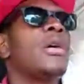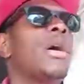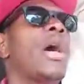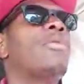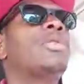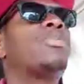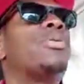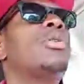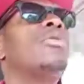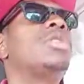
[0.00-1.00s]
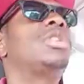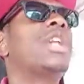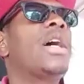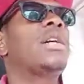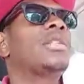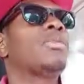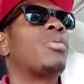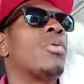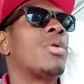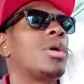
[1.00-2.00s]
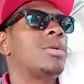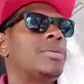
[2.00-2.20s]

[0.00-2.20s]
I was put on child support